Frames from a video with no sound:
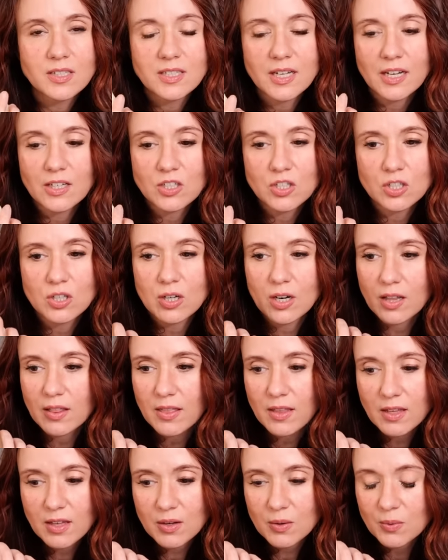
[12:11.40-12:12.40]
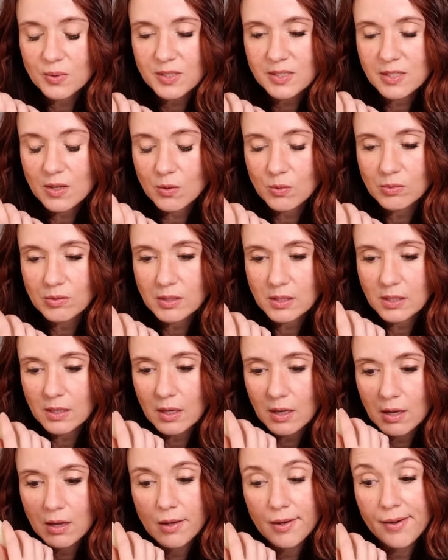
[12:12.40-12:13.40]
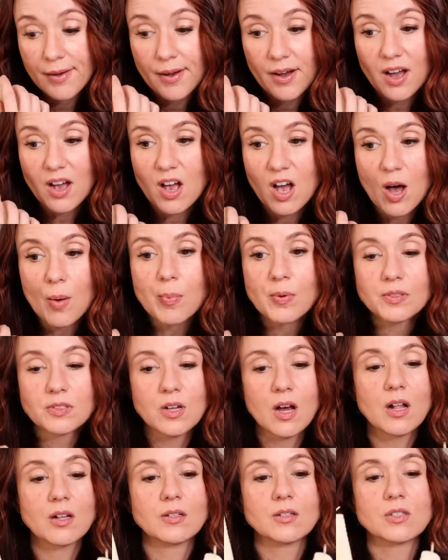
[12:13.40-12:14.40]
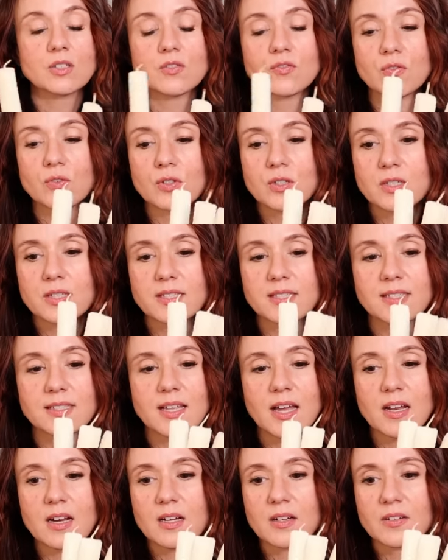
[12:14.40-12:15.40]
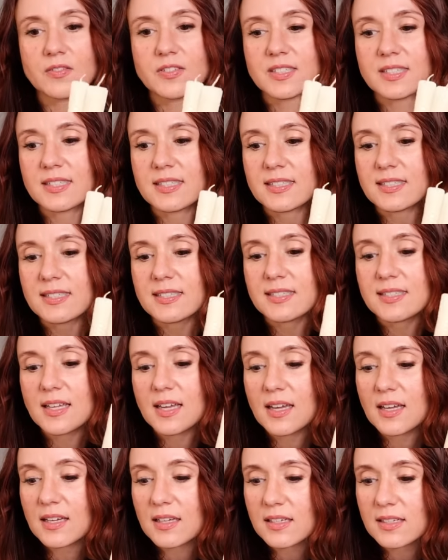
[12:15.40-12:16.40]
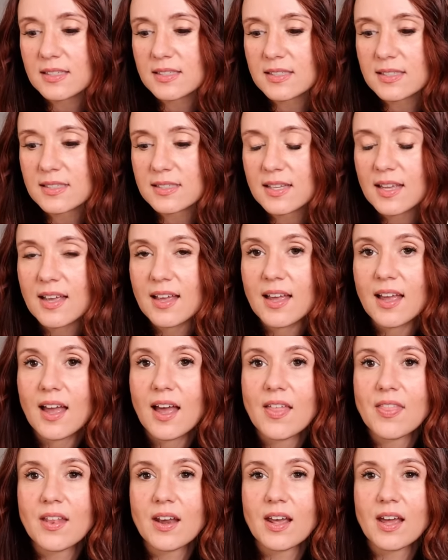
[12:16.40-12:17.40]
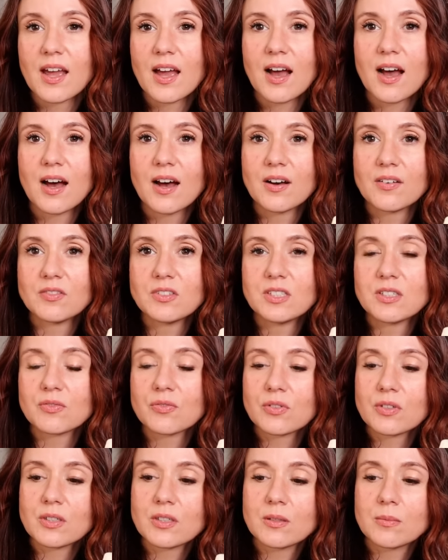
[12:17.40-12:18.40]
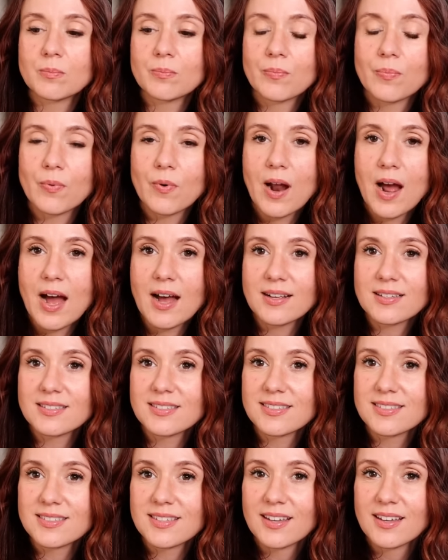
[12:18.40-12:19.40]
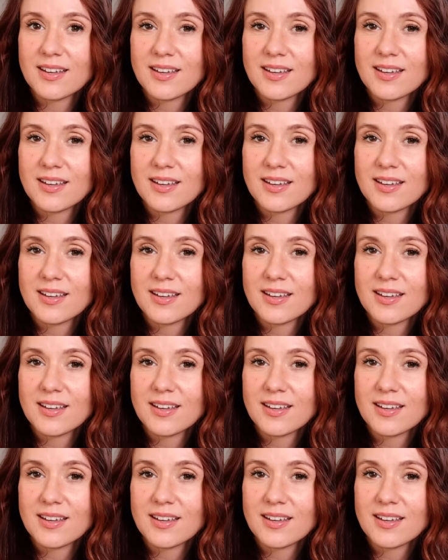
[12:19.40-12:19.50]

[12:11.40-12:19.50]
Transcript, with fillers: the texture, and I think it was only a couple dollars for a set of 6. And then I have different brass